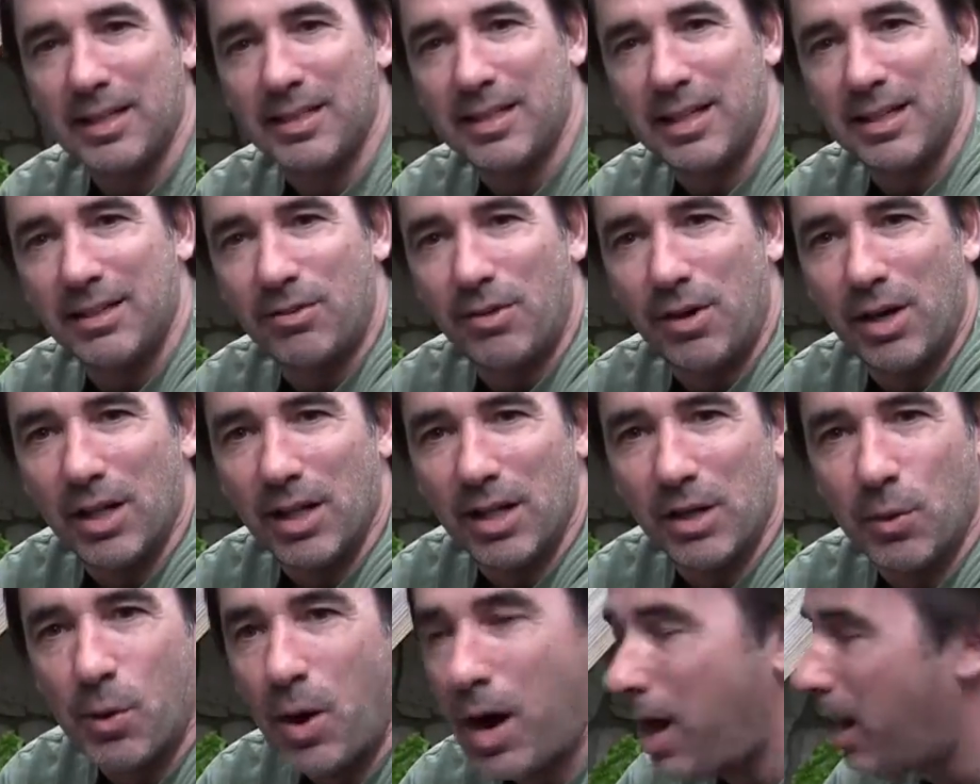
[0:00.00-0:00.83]
It did
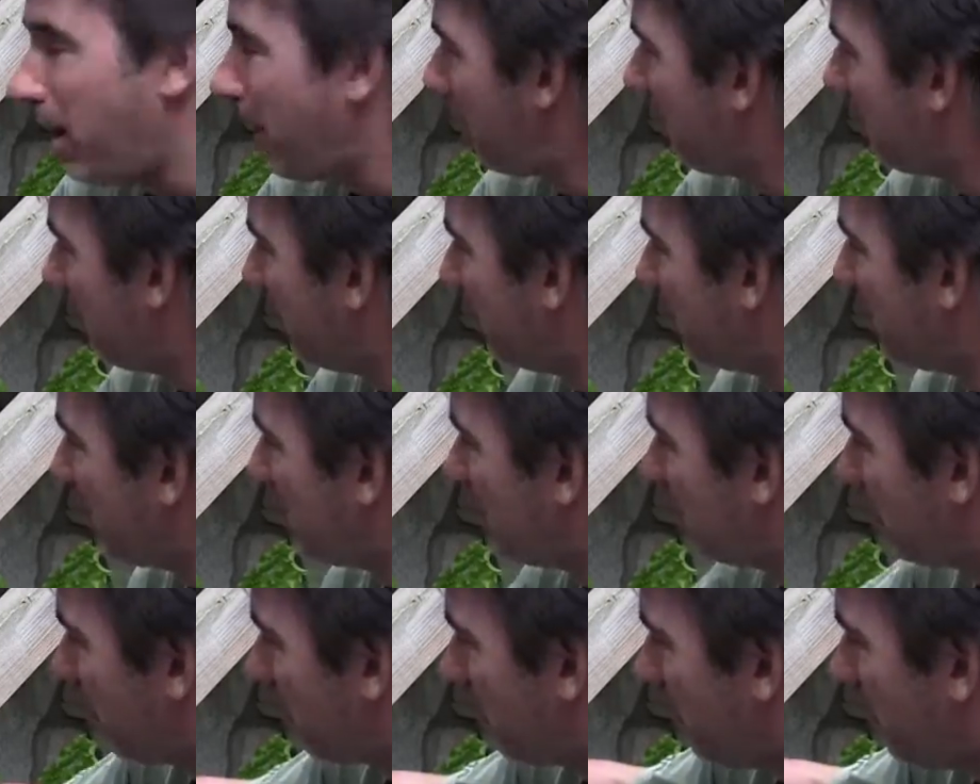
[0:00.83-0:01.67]
really well. It
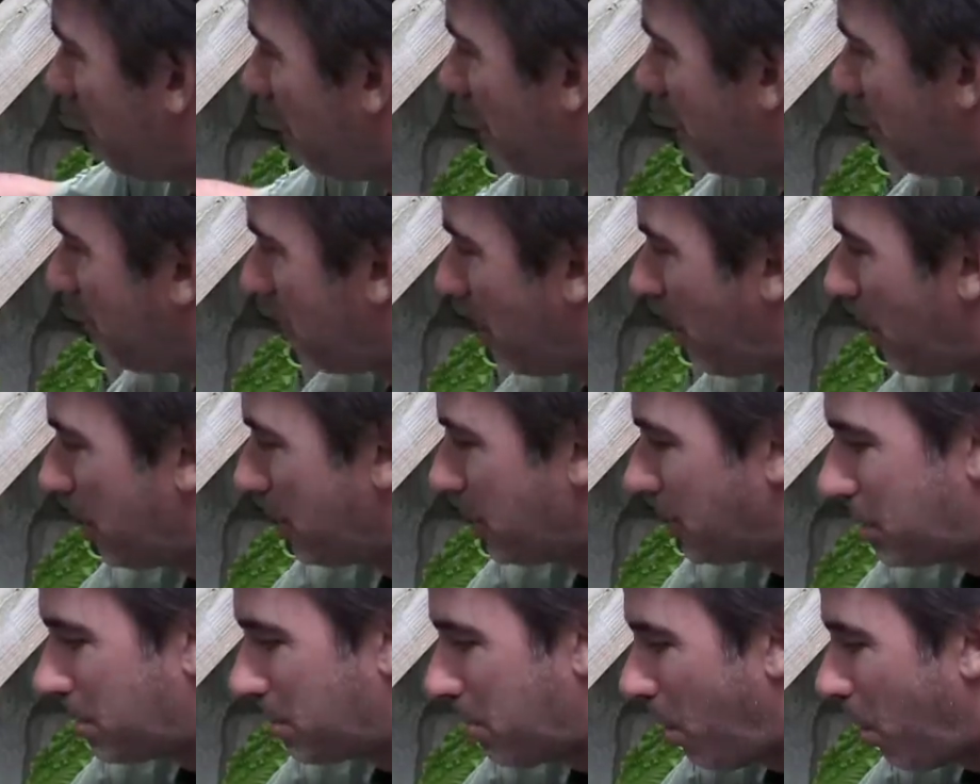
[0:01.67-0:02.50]
did so good, I'm
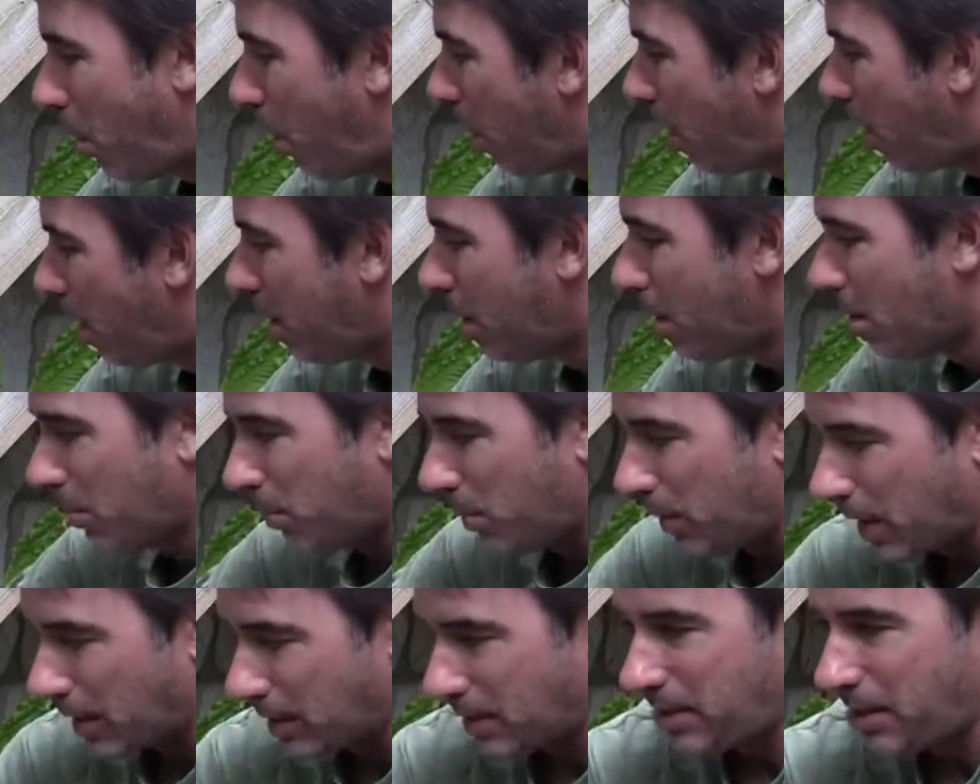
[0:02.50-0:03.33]
growing some more.
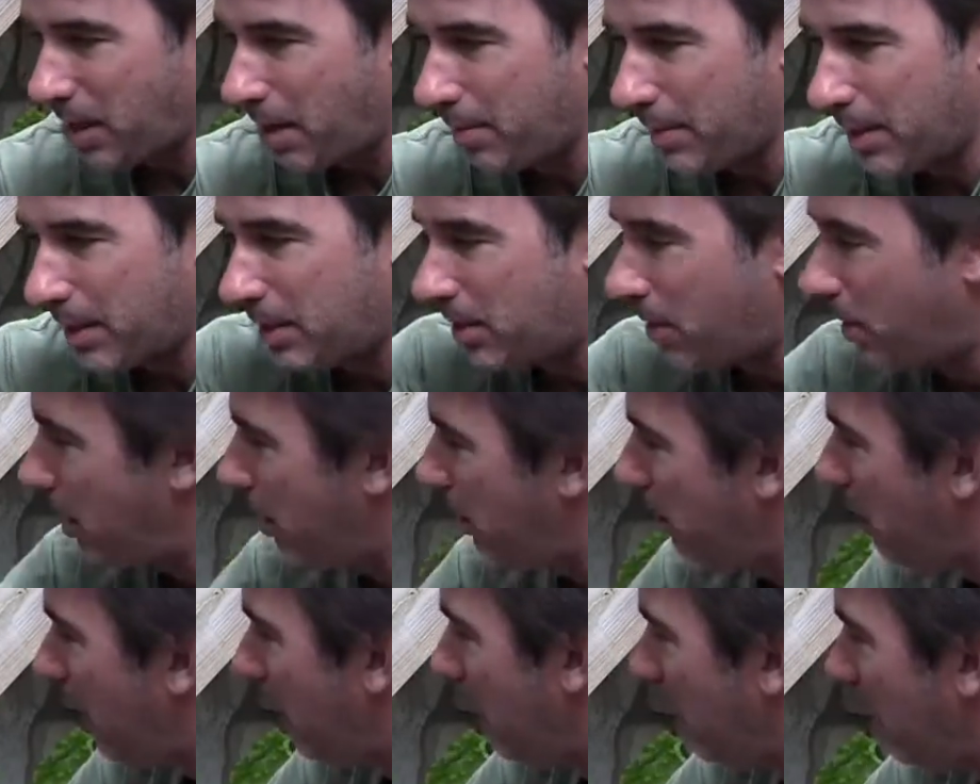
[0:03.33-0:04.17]
We got some in
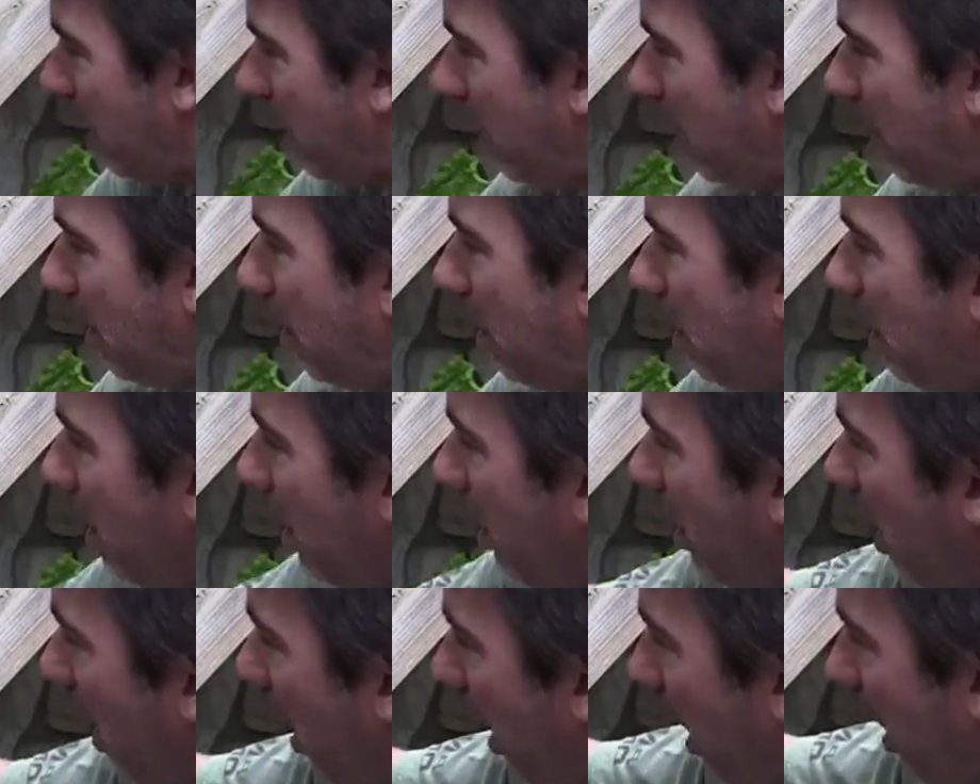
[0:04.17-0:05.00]
dirt right here,
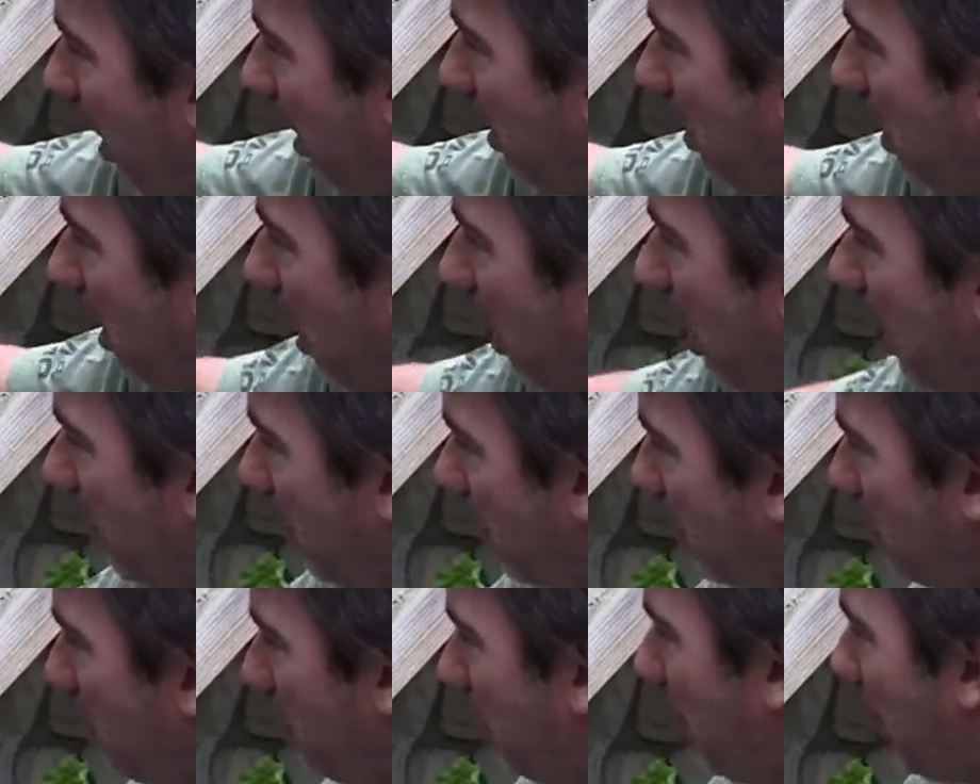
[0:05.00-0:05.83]
and
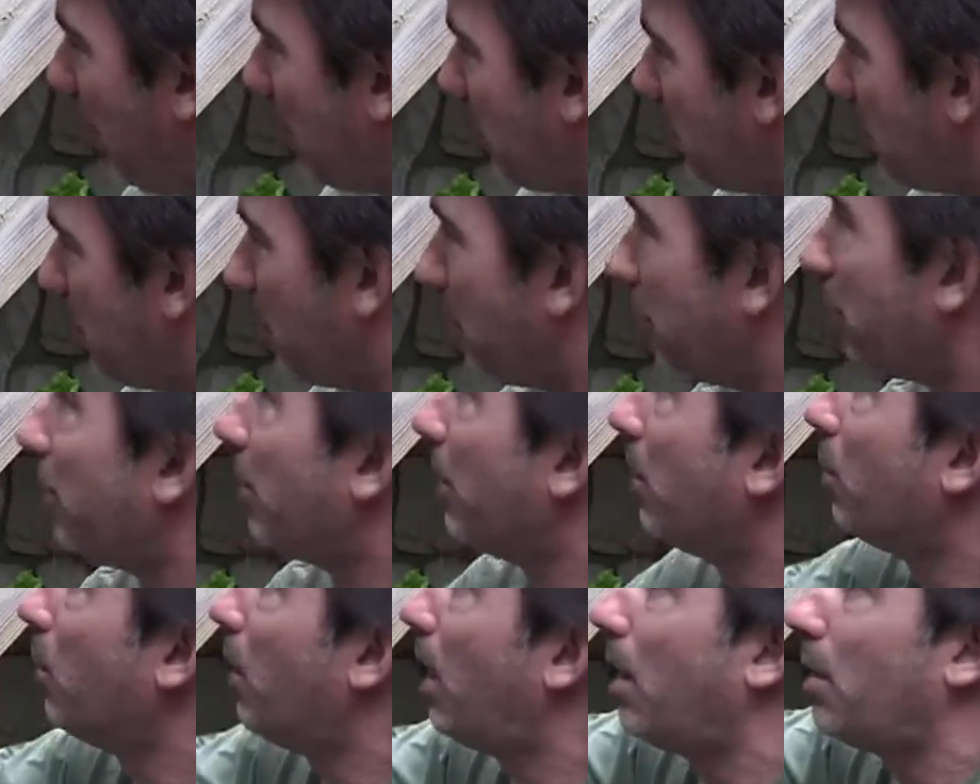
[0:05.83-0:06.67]
this plant's doing
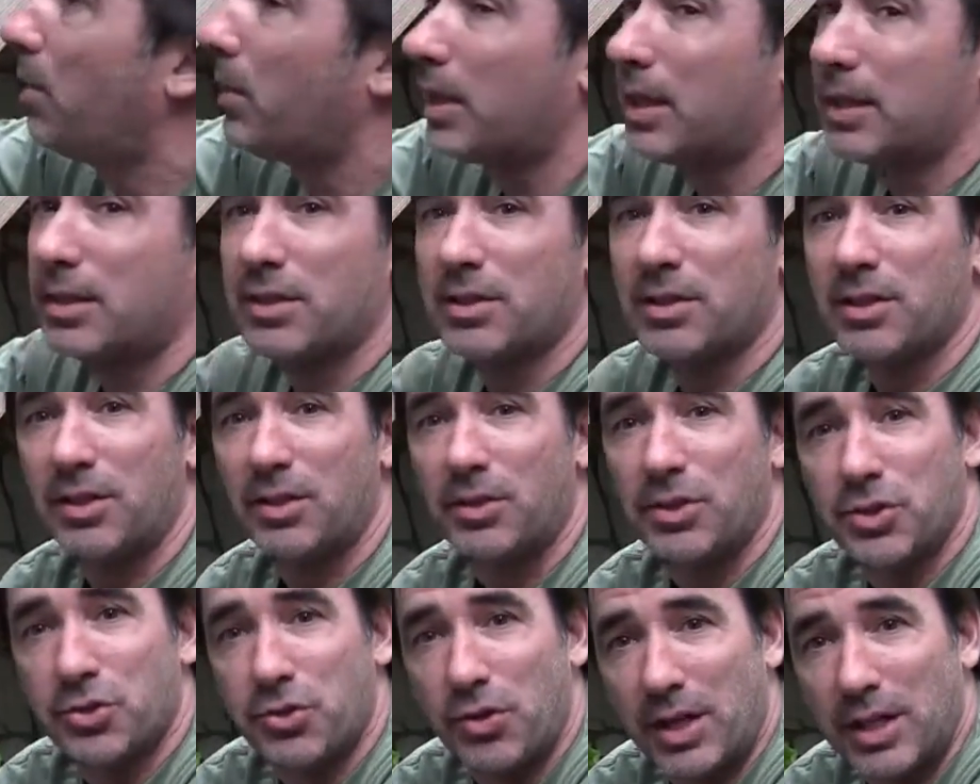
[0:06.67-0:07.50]
real well. We got this
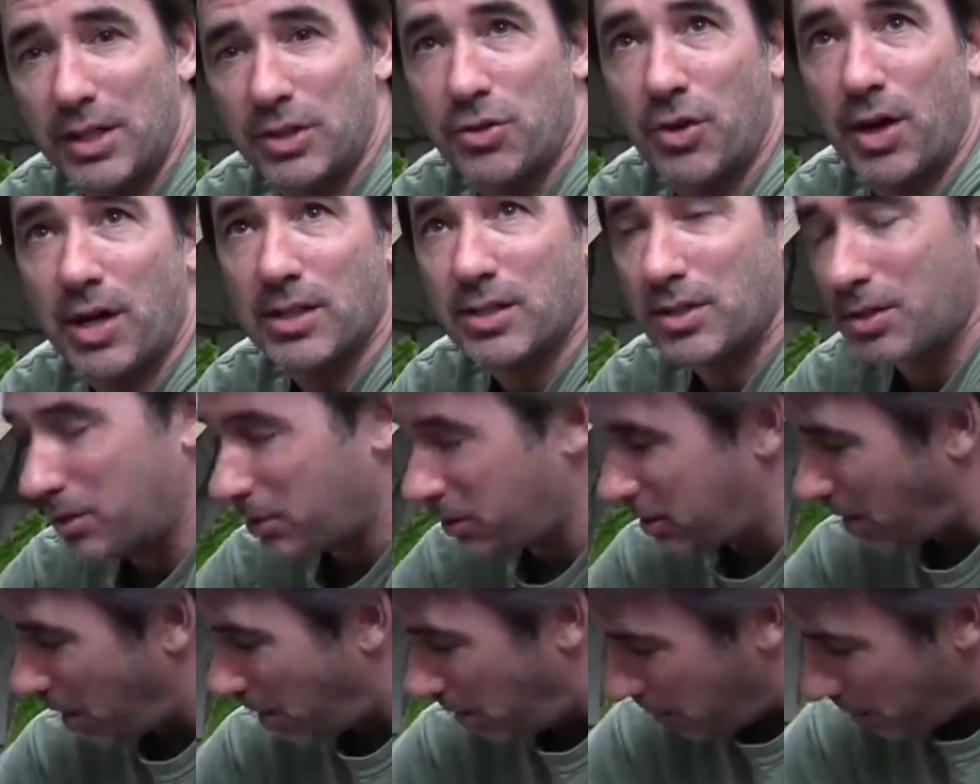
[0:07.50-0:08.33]
little string trestle,
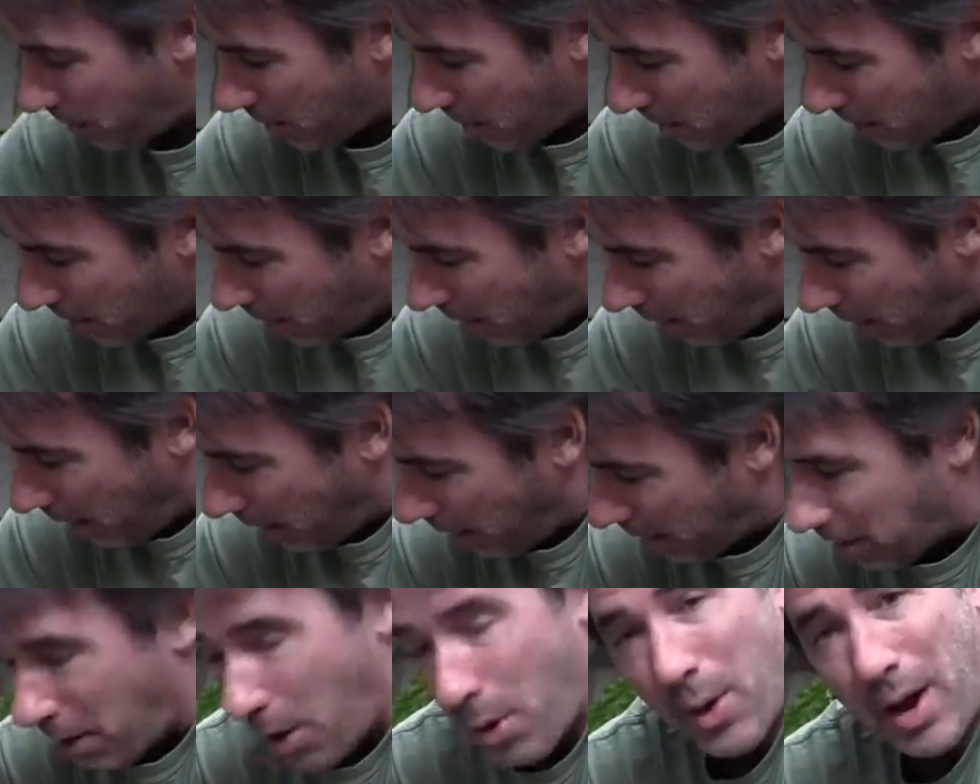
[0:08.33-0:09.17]
so
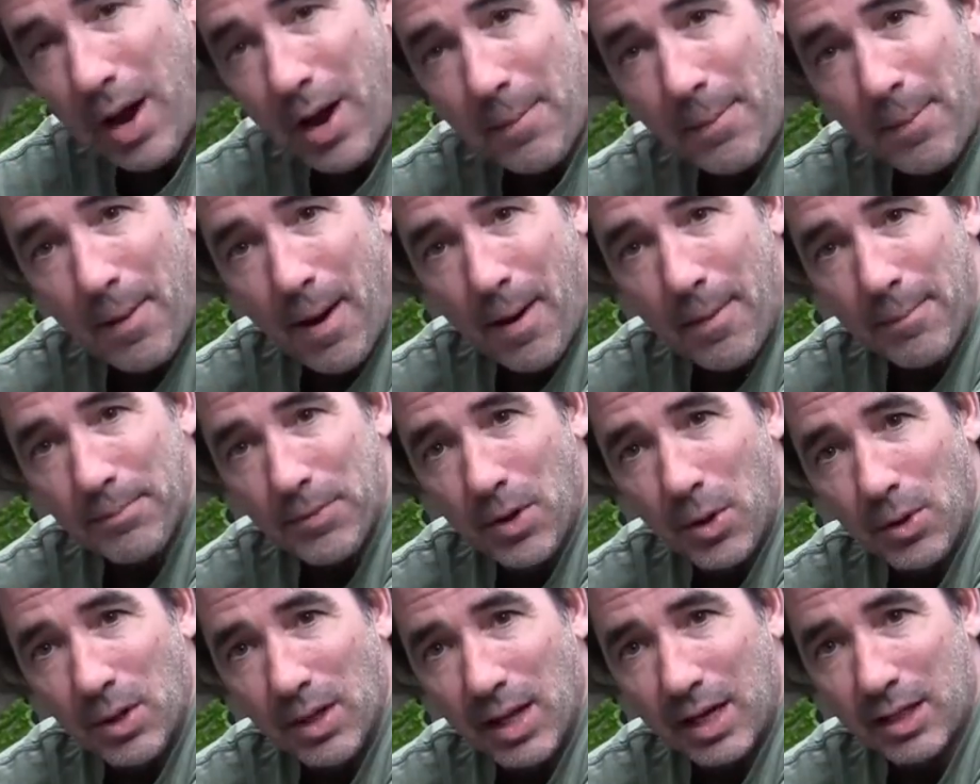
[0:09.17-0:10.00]
no air pump,
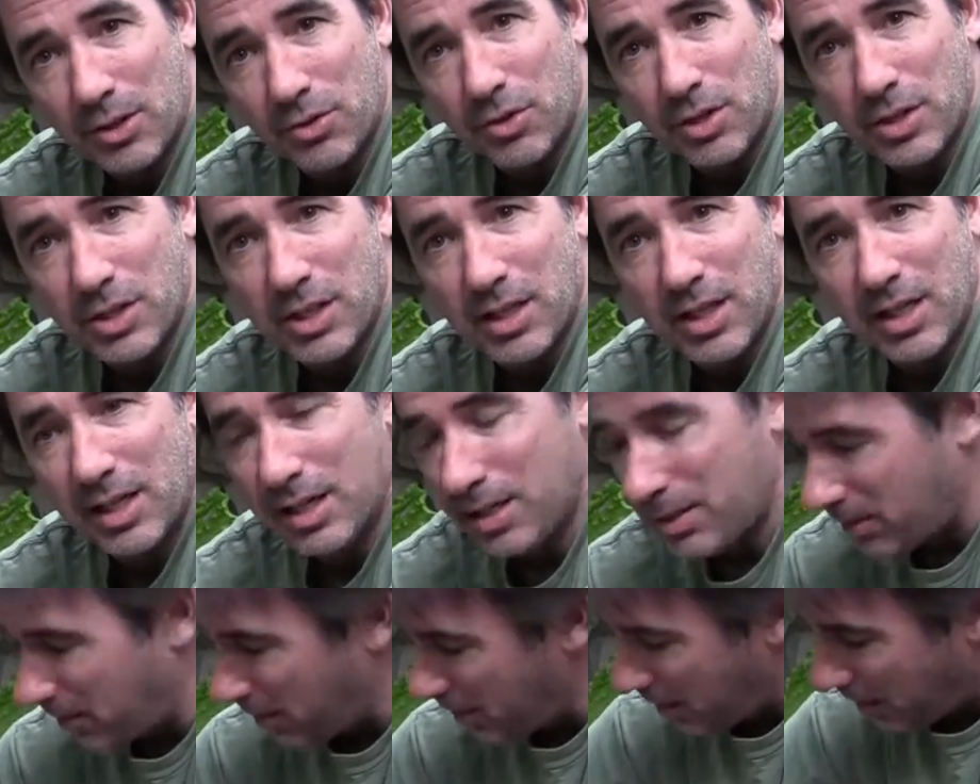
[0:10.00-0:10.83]
no
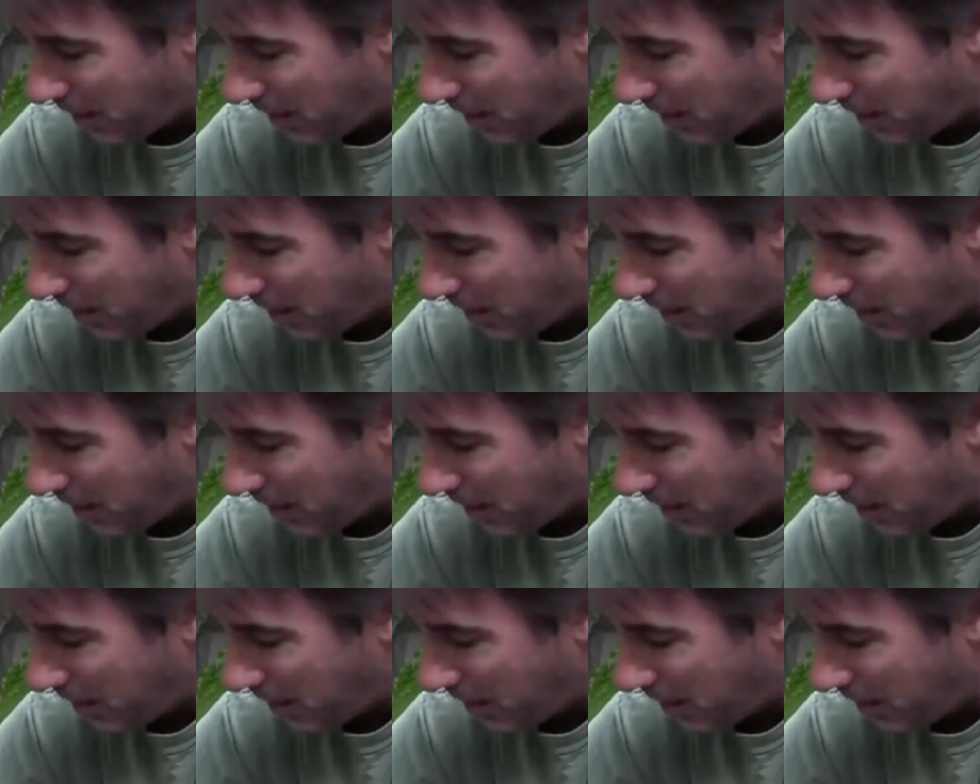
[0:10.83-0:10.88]
electricity.